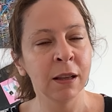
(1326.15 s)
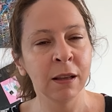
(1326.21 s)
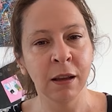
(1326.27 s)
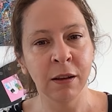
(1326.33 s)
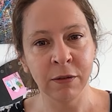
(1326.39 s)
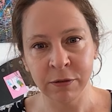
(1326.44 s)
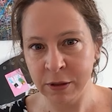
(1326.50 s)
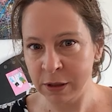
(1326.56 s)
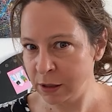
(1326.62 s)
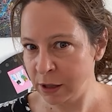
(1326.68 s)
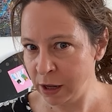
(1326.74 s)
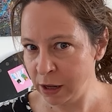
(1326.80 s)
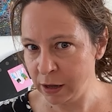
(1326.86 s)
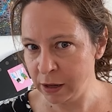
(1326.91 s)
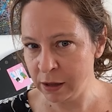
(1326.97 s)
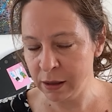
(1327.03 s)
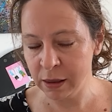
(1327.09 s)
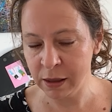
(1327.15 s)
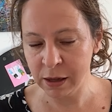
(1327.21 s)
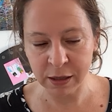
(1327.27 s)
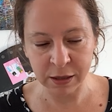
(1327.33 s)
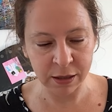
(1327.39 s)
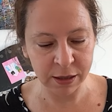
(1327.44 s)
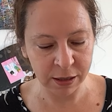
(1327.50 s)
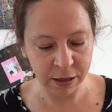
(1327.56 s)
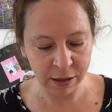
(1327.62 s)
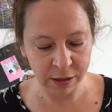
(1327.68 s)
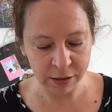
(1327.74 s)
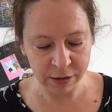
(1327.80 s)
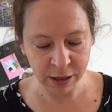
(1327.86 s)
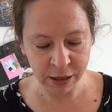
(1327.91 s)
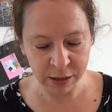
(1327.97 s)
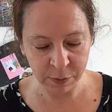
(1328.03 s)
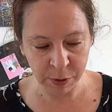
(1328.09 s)
of year, things
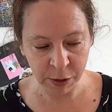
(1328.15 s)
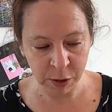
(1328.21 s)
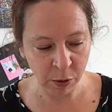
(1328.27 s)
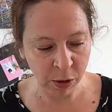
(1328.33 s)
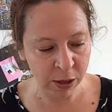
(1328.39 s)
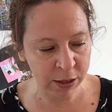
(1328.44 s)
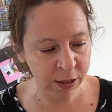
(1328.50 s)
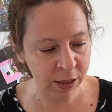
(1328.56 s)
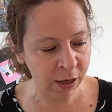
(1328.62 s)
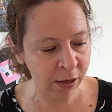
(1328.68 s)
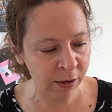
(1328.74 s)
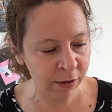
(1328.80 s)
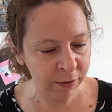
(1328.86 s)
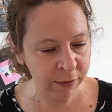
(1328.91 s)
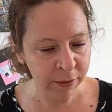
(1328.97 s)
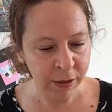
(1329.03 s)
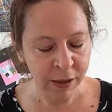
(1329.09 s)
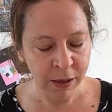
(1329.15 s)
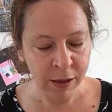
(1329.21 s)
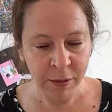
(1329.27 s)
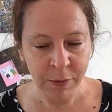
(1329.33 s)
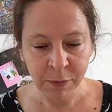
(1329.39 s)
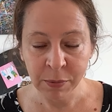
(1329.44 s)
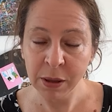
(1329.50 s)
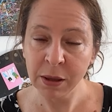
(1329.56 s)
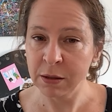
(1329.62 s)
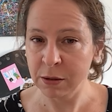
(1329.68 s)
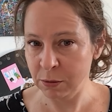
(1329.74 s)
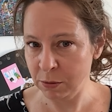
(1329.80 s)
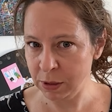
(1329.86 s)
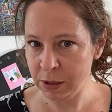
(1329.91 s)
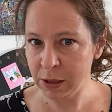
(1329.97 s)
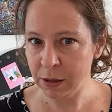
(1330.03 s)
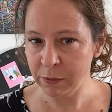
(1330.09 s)
tend to be quieter, but there's
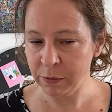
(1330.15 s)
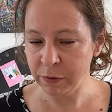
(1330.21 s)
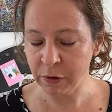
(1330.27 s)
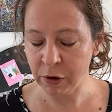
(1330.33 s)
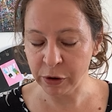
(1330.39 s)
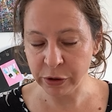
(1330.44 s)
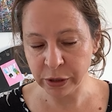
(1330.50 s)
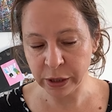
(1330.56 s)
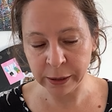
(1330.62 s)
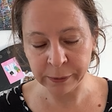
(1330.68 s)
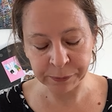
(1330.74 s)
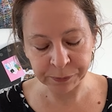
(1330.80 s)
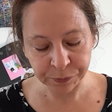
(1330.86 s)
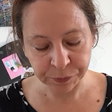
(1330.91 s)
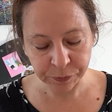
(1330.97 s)
always time for crochet.